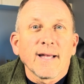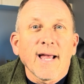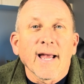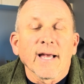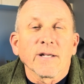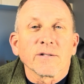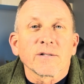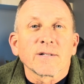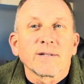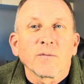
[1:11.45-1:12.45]
and
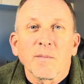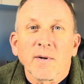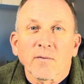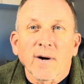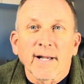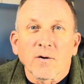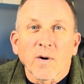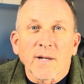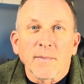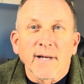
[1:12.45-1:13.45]
we've been riding
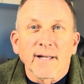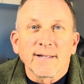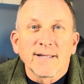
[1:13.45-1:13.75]
quite a bit.